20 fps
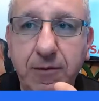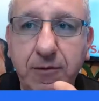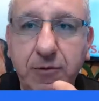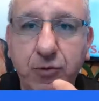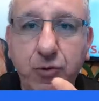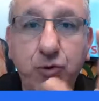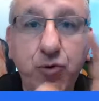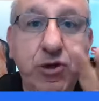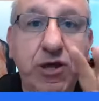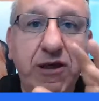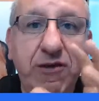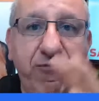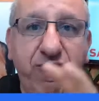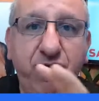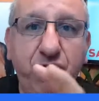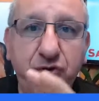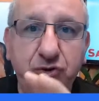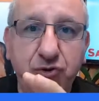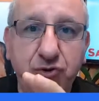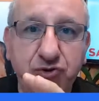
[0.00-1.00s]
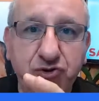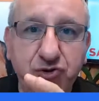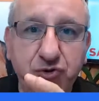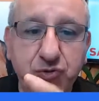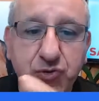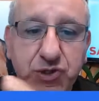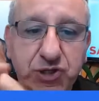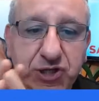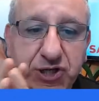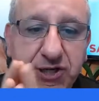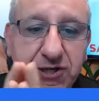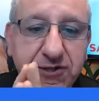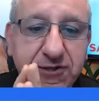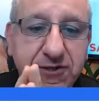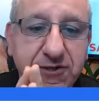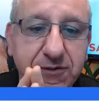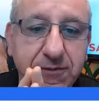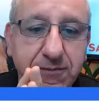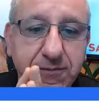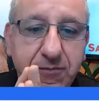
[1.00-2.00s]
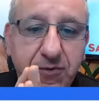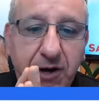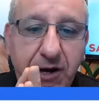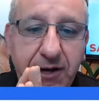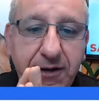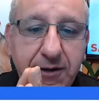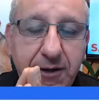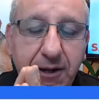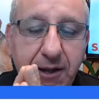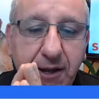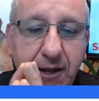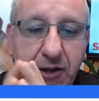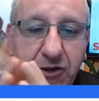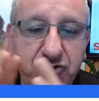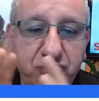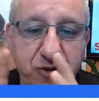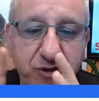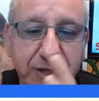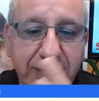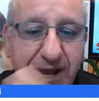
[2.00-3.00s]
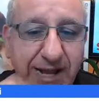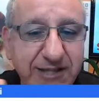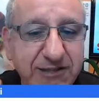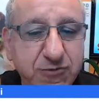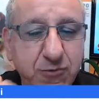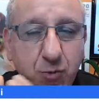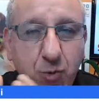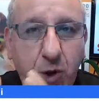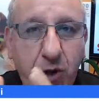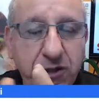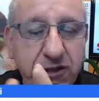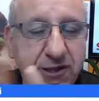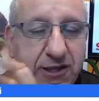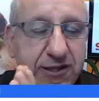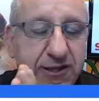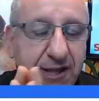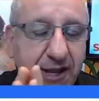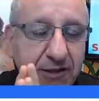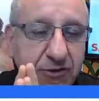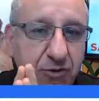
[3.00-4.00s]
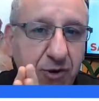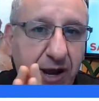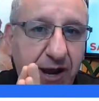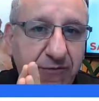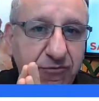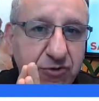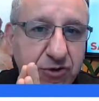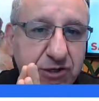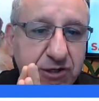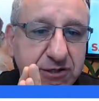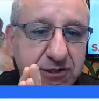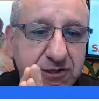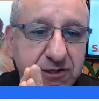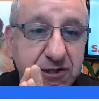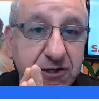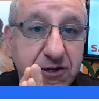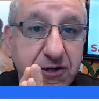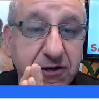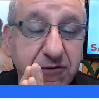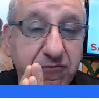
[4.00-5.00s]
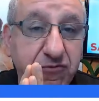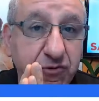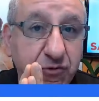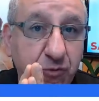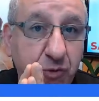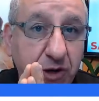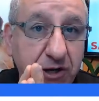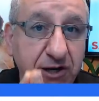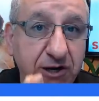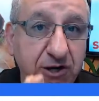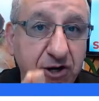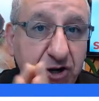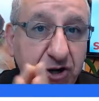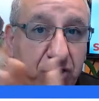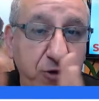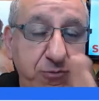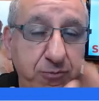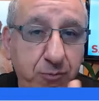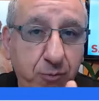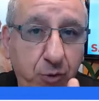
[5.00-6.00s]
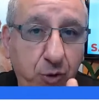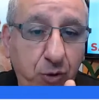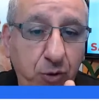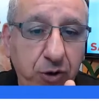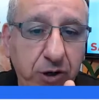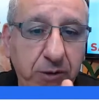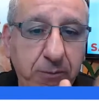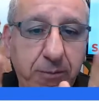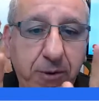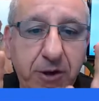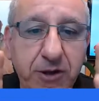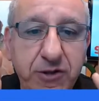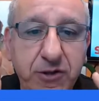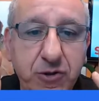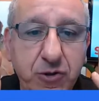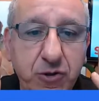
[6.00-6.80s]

looking for those nutrients, right? So that's one thing that you have to consider. If you want to learn more about